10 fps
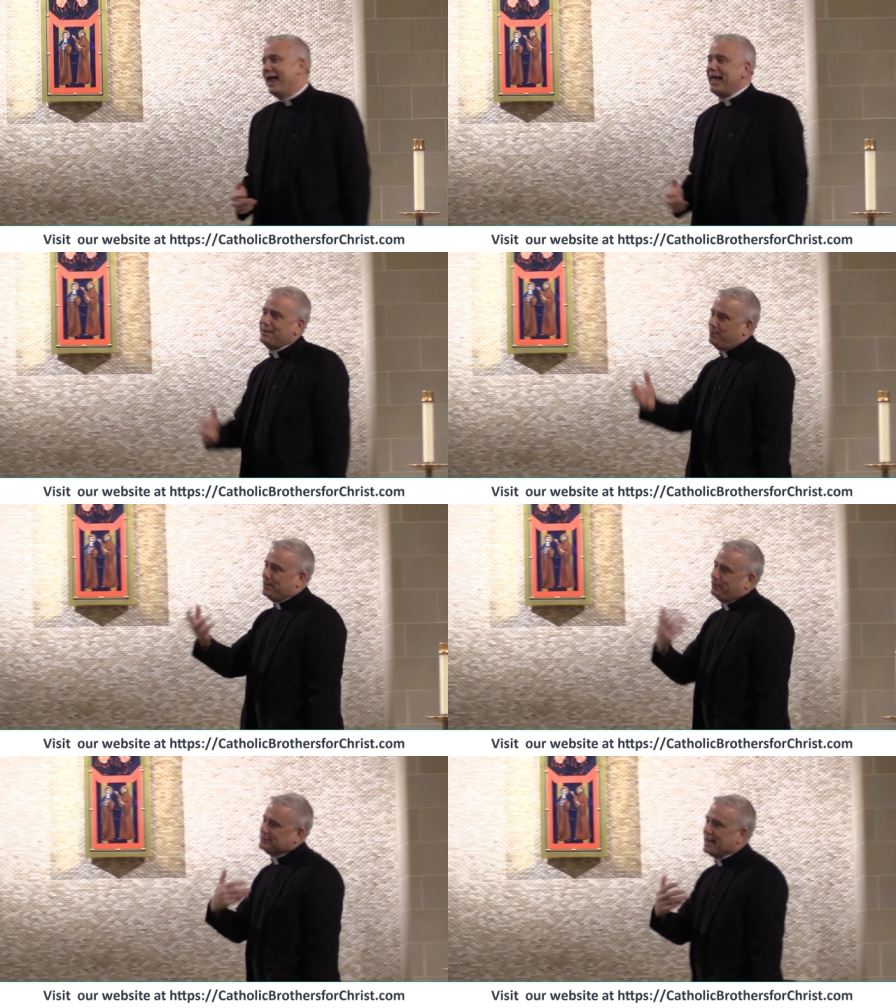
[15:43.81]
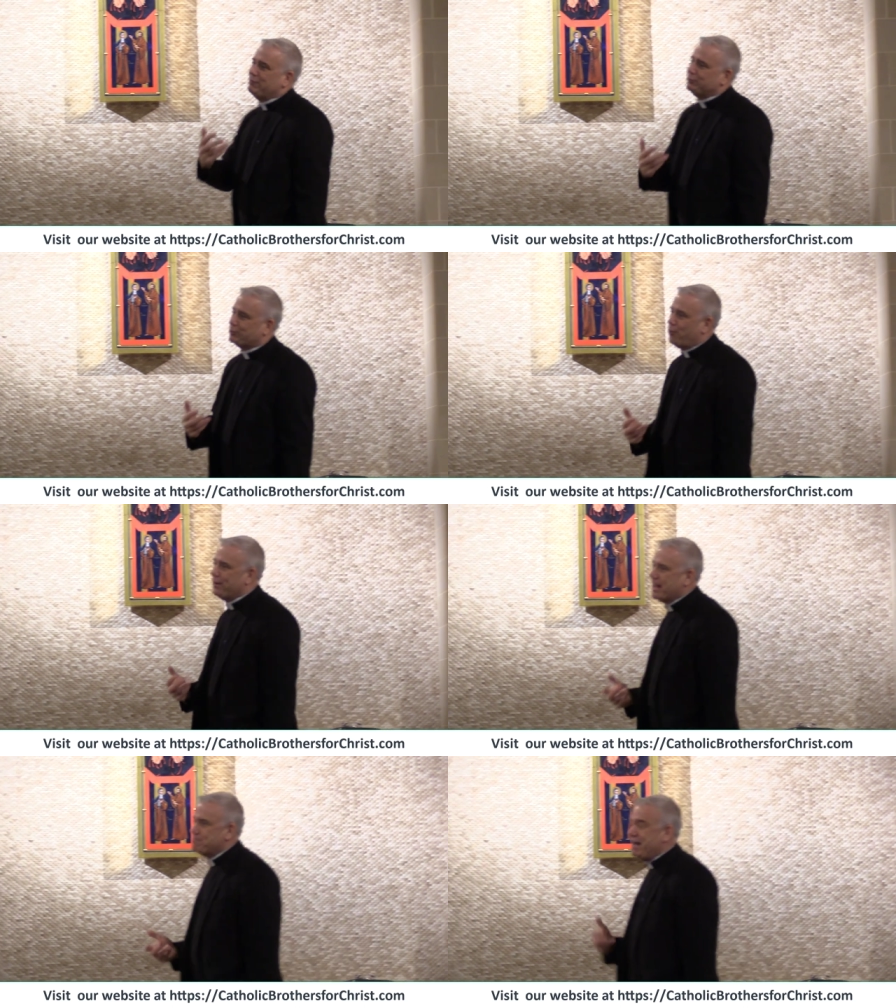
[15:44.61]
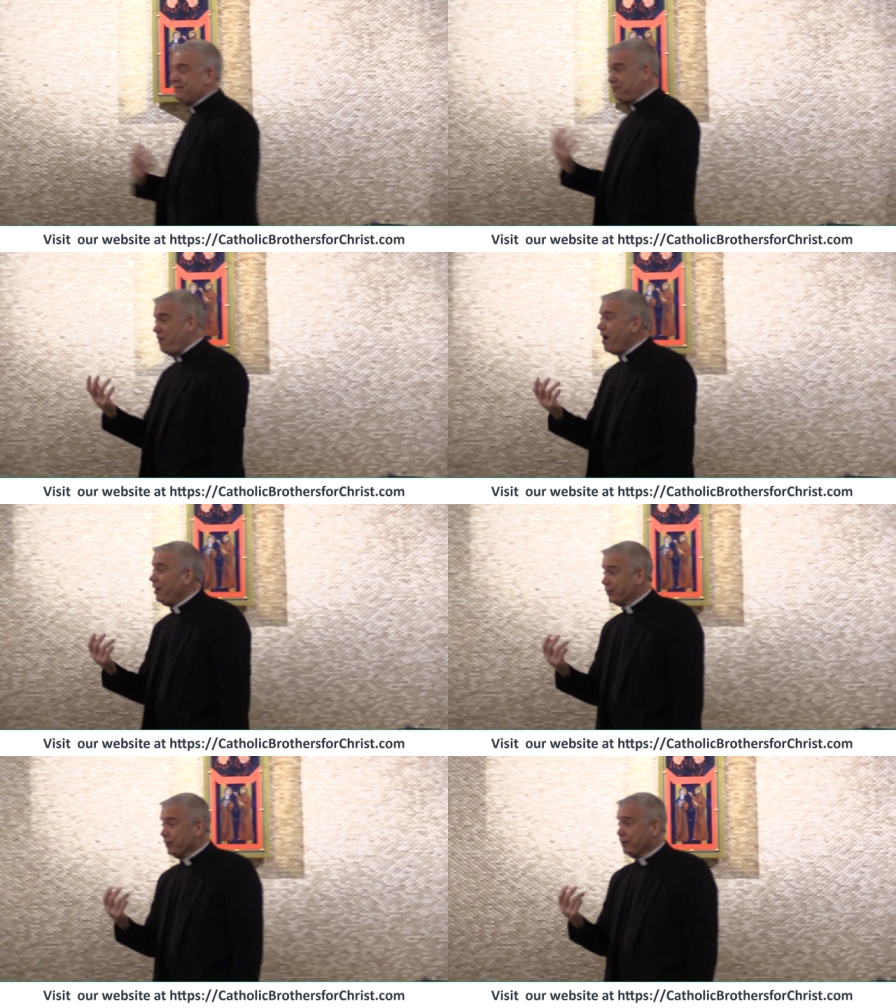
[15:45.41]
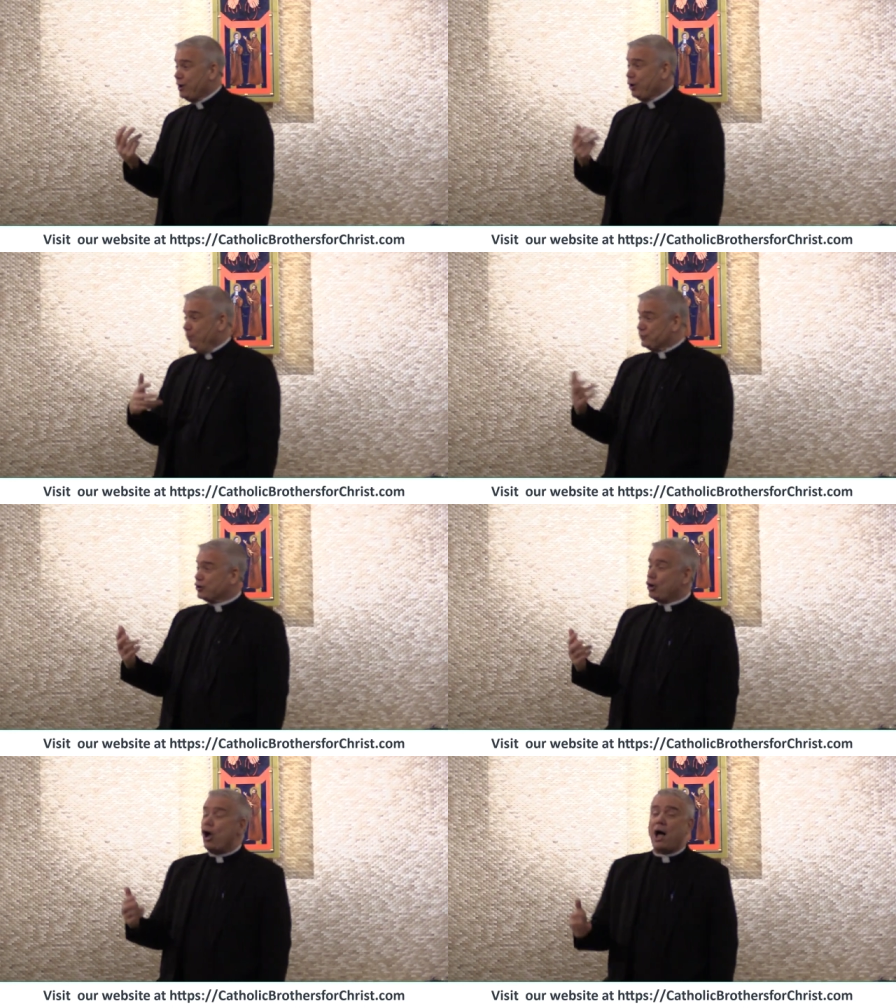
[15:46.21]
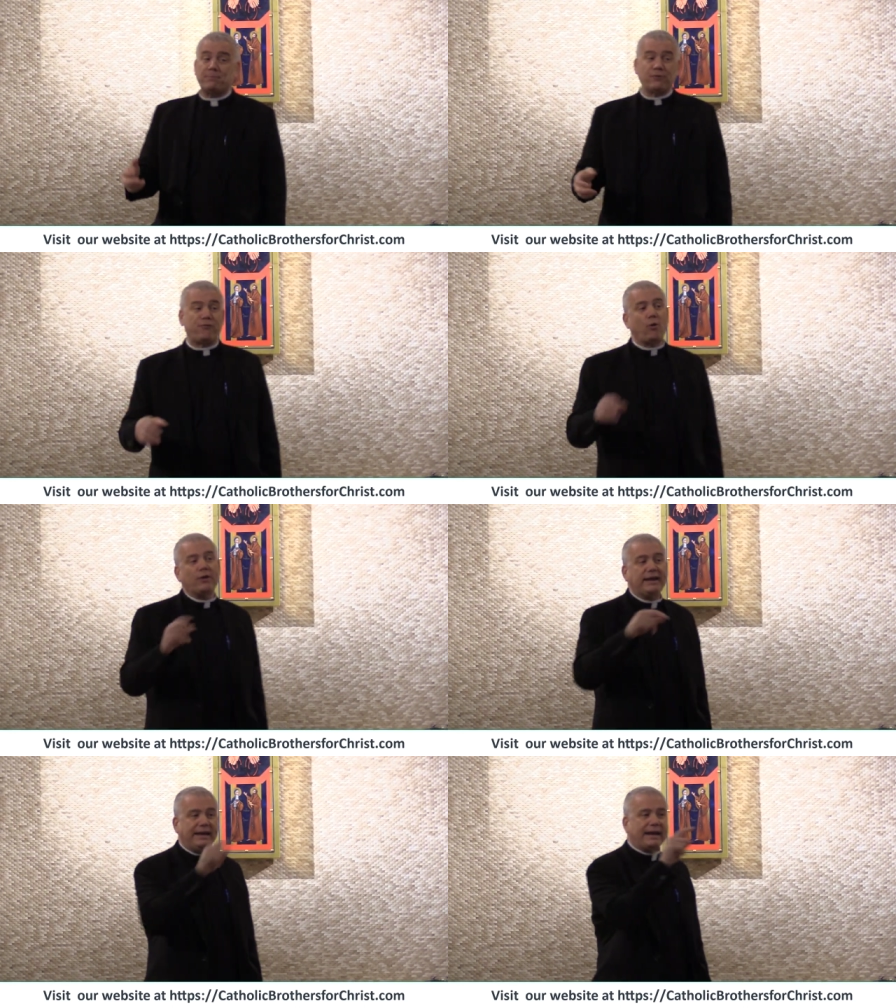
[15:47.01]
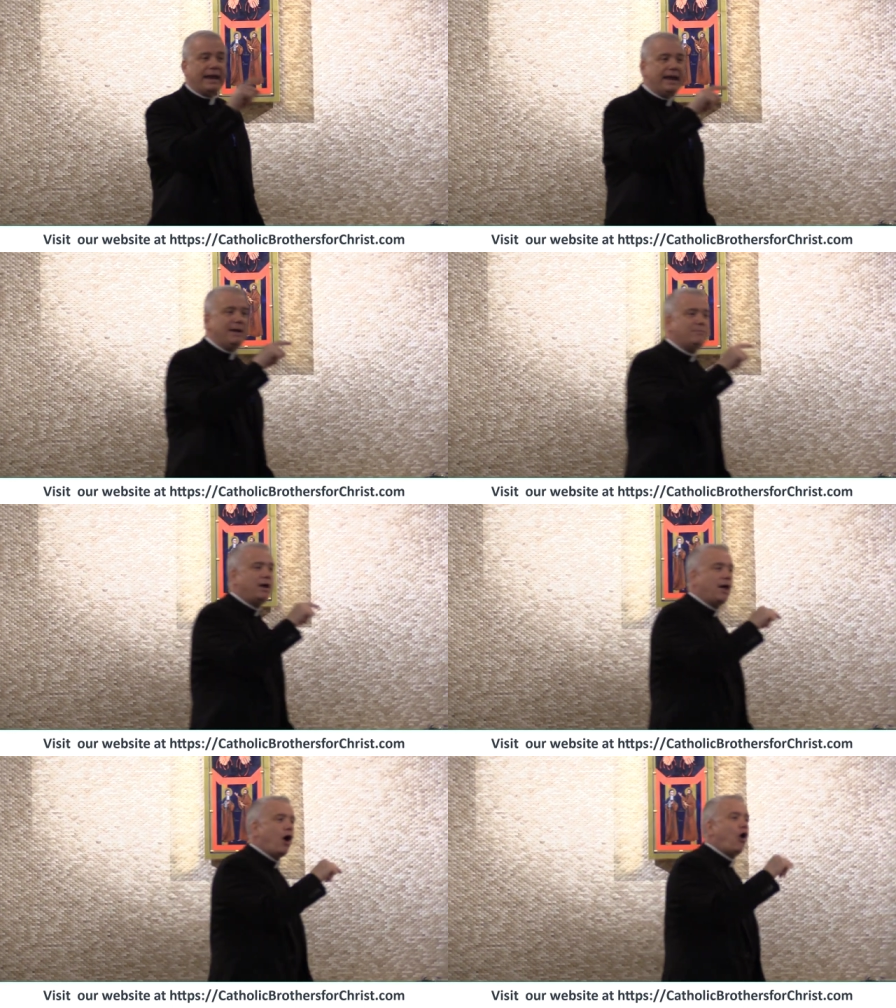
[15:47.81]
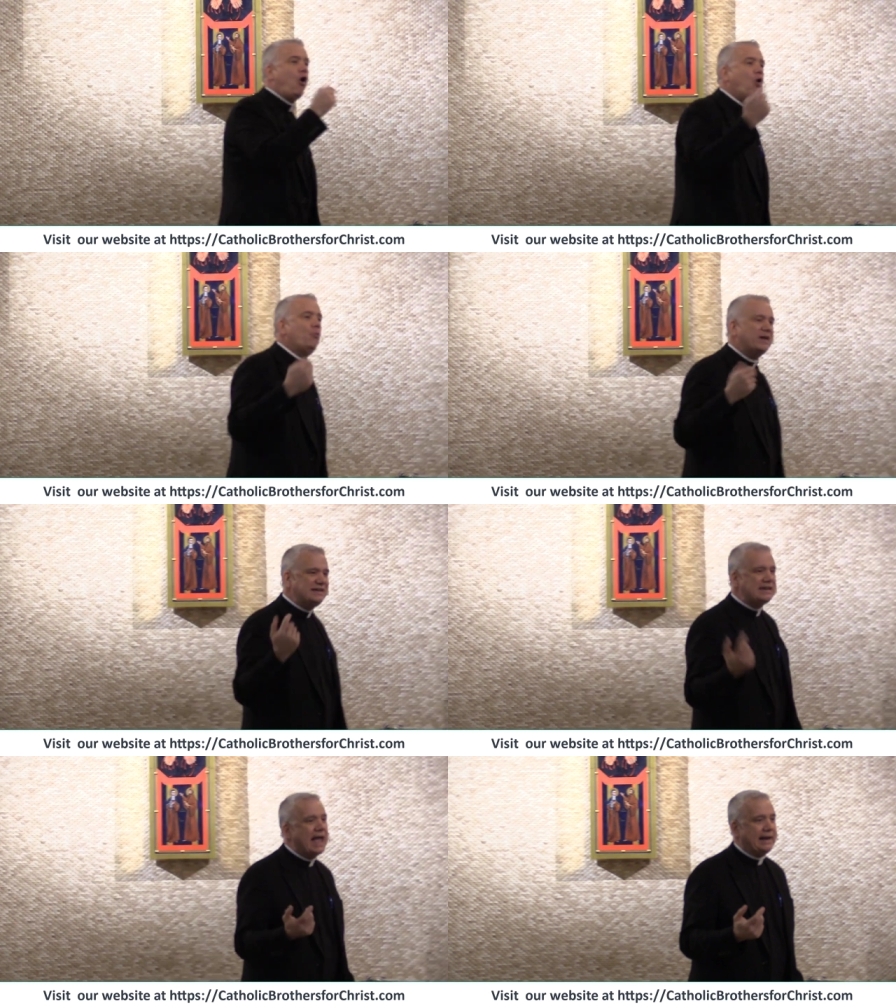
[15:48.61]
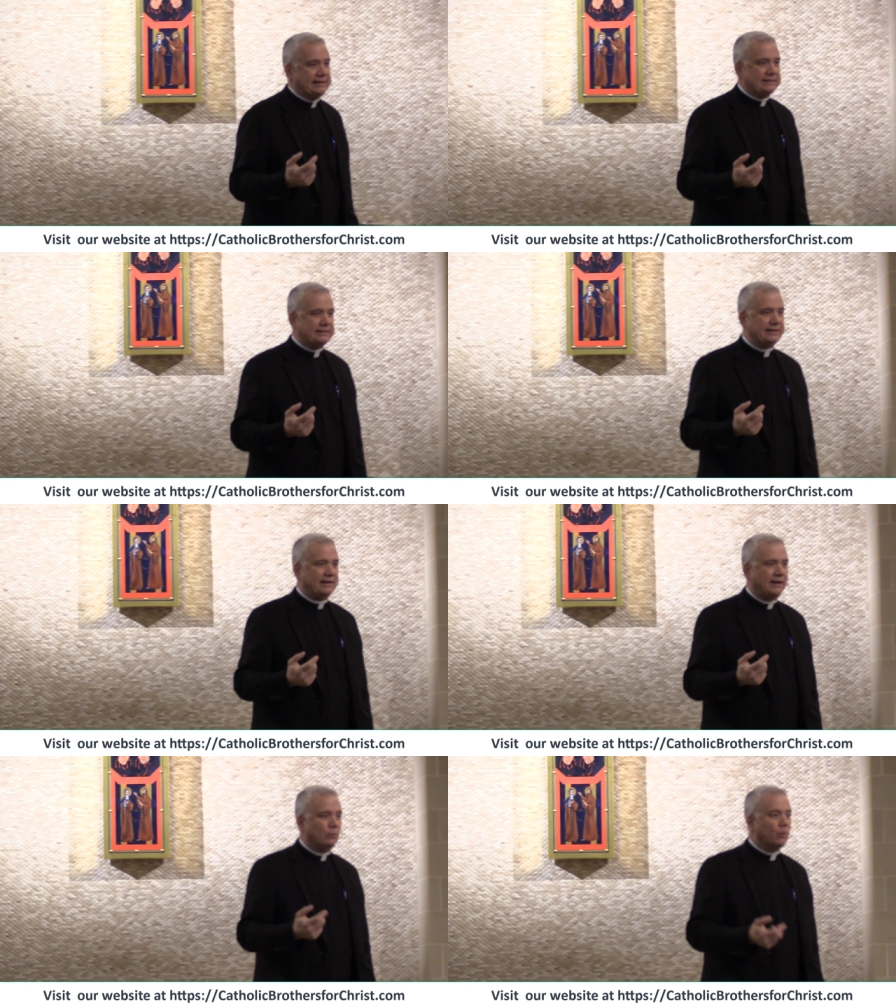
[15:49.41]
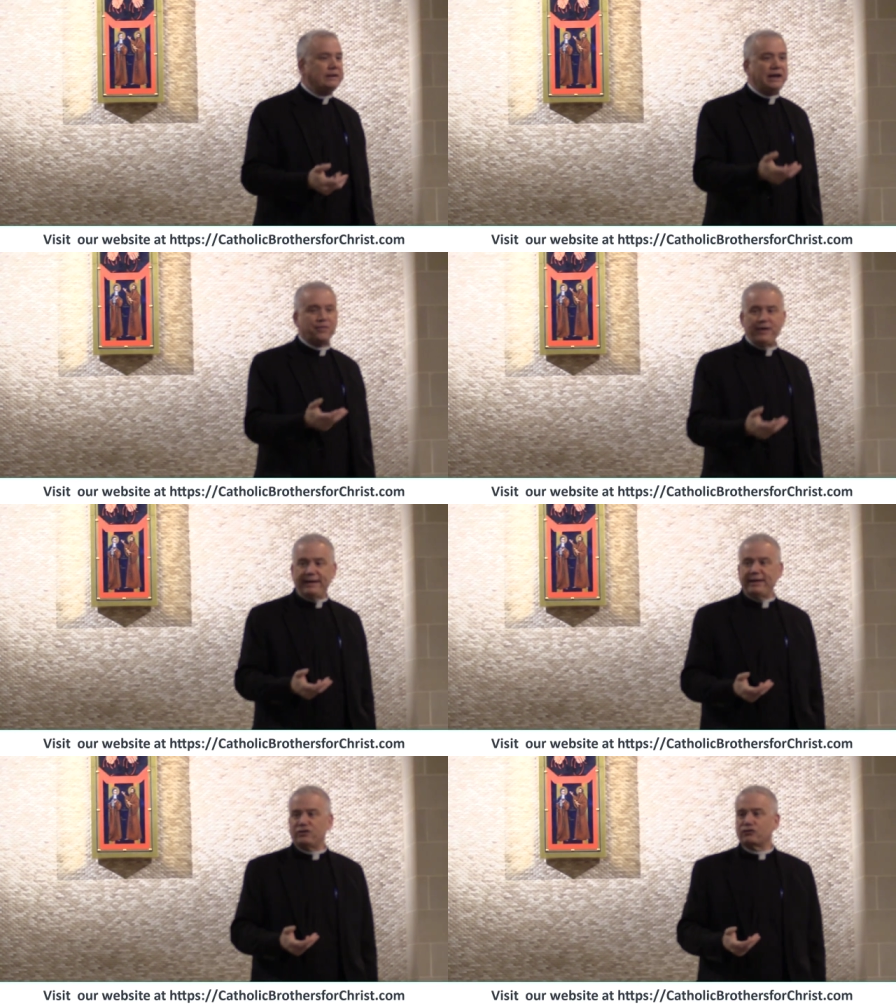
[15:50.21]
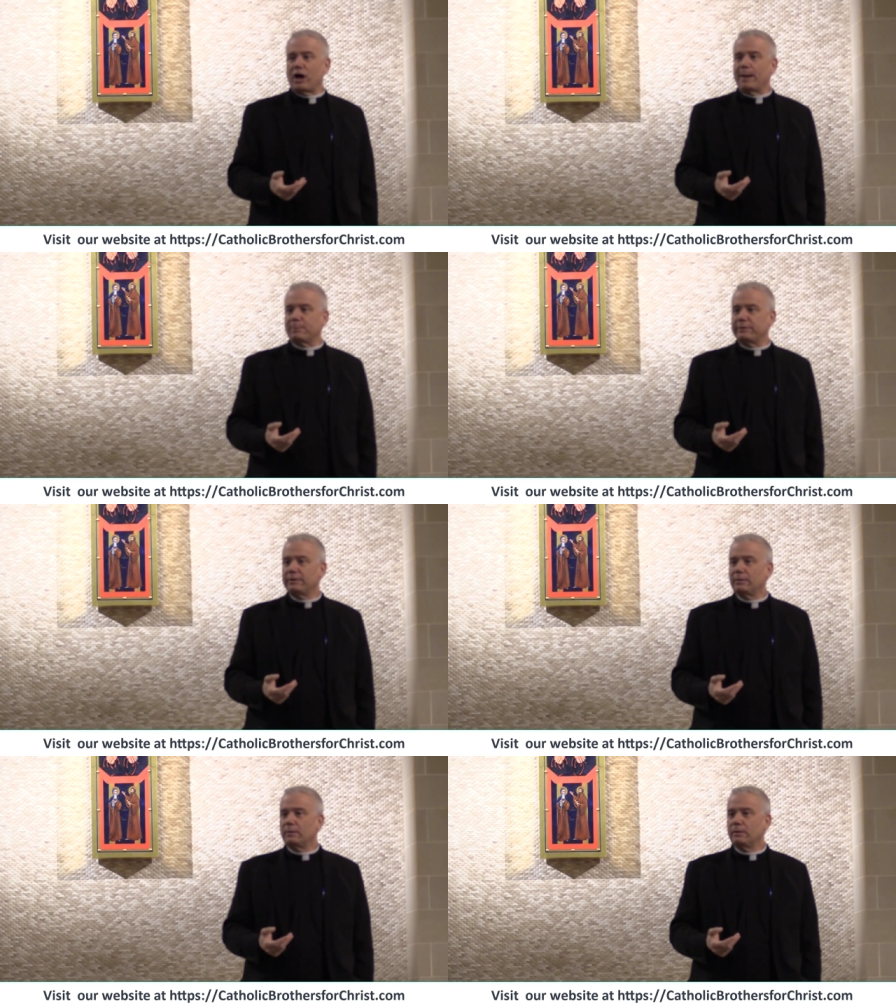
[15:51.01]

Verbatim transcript: and but as I was growing up, my father, who was a cop, before he came home at night, where do you think he stopped?